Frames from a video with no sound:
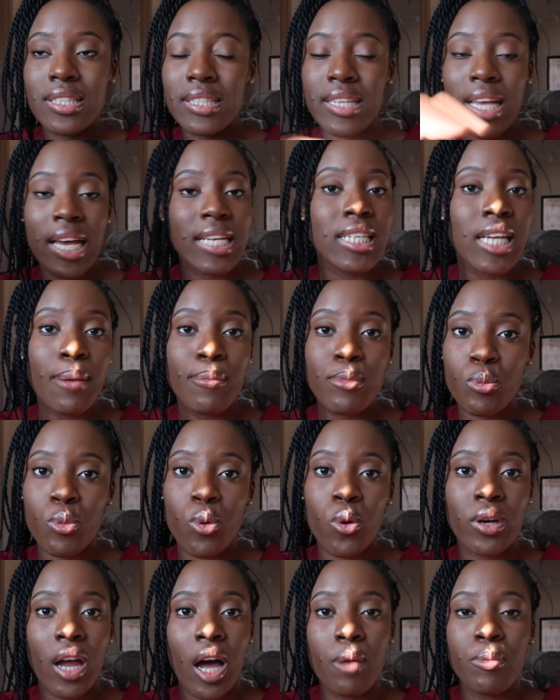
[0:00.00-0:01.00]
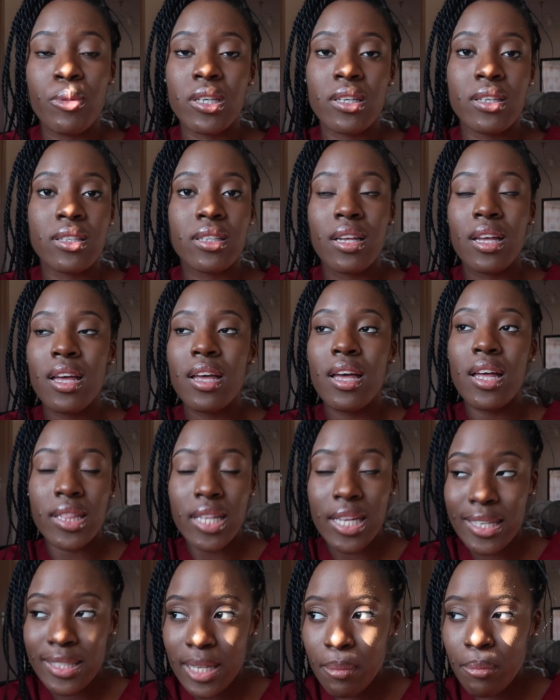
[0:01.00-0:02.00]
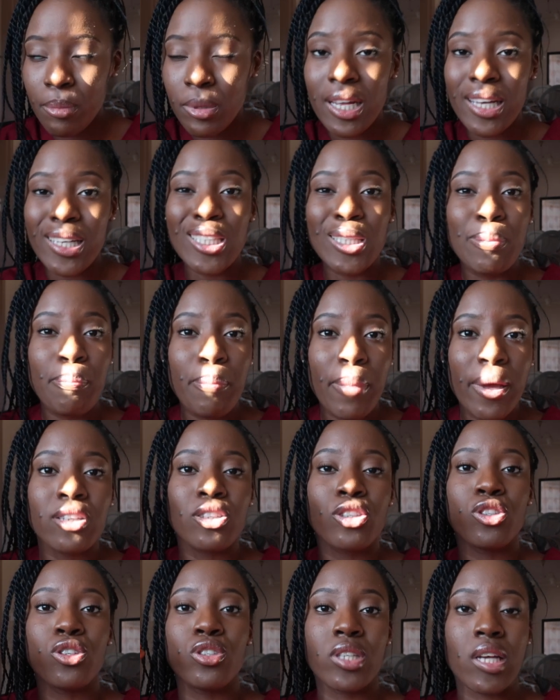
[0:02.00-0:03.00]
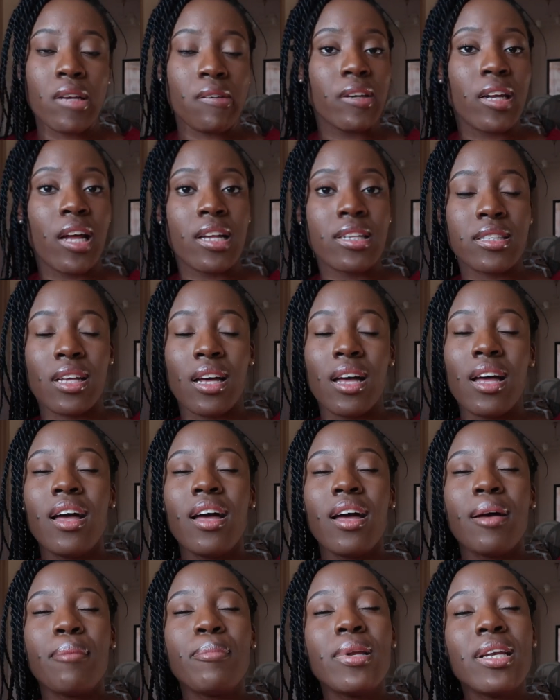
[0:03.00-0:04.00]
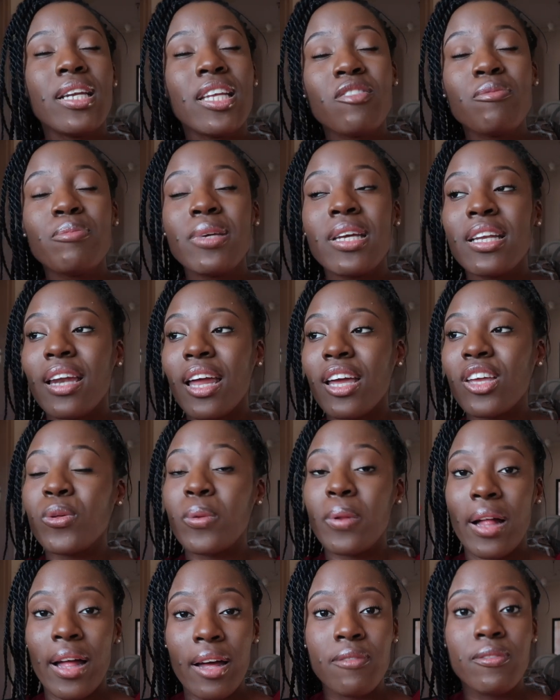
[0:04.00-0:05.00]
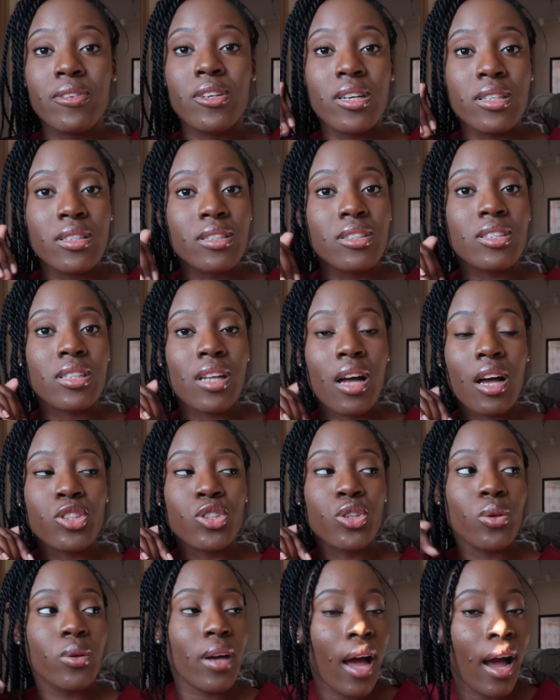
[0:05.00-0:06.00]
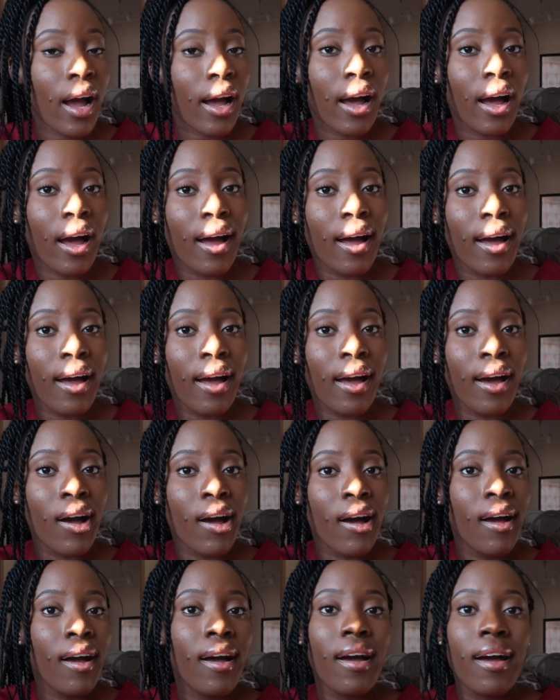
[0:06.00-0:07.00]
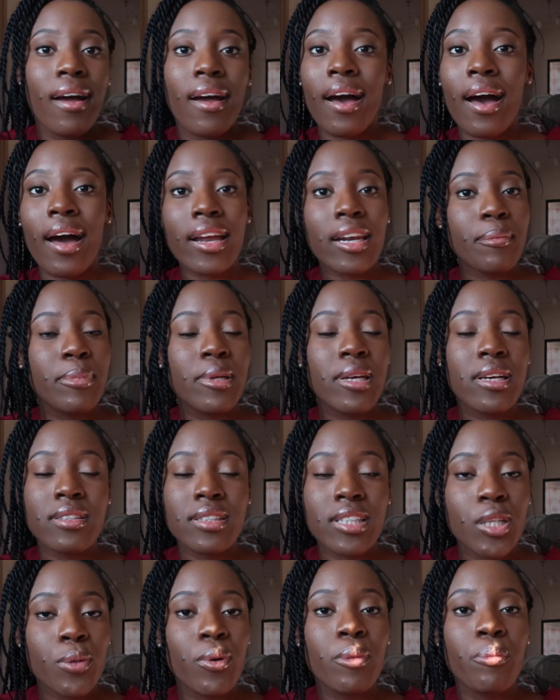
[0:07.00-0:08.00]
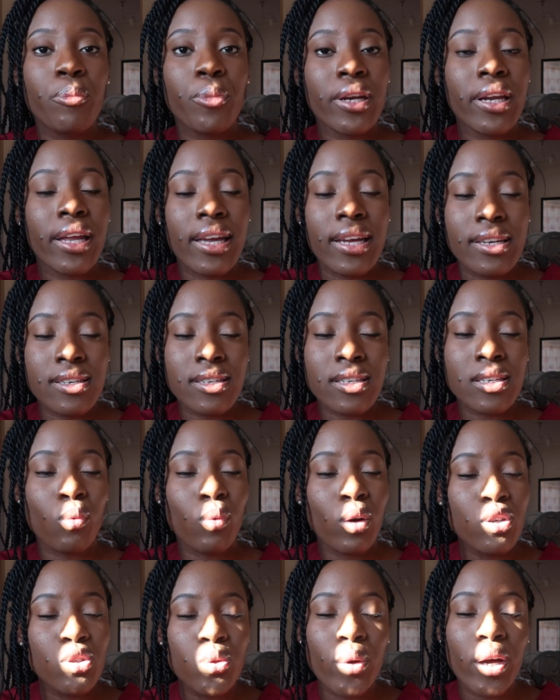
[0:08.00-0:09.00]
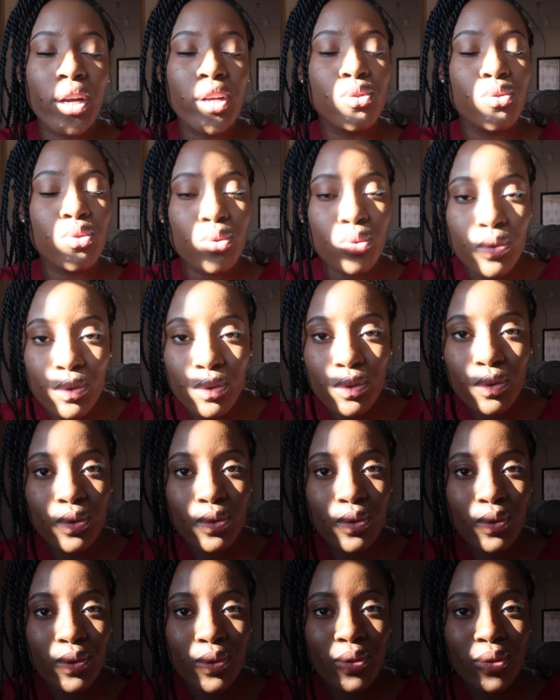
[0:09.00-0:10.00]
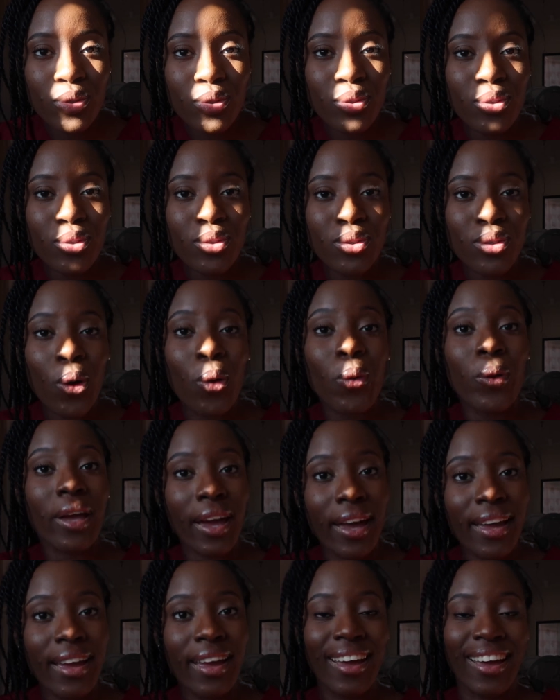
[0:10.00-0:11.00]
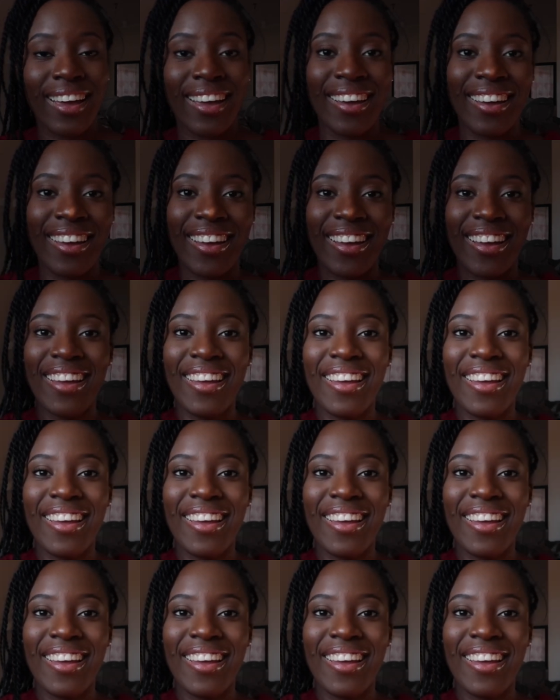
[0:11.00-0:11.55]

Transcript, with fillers: 10 times more now because there's somebody expecting you to have an answer believe me like you'll have nurses just asking you RBSK 1.8 what do I do okay